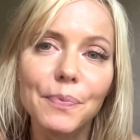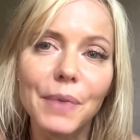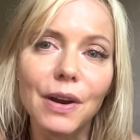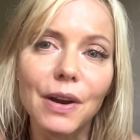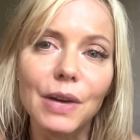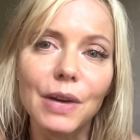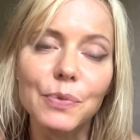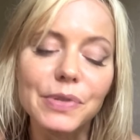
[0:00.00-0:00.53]

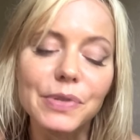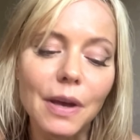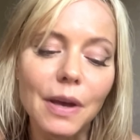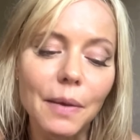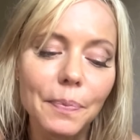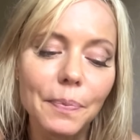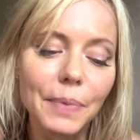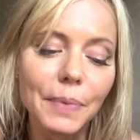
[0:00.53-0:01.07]
My guard was
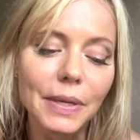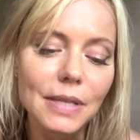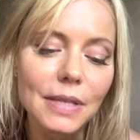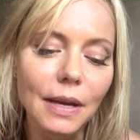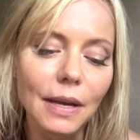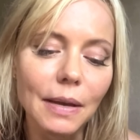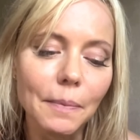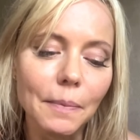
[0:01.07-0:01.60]
up big
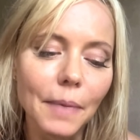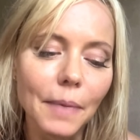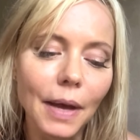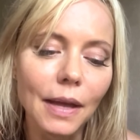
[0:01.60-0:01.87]
time.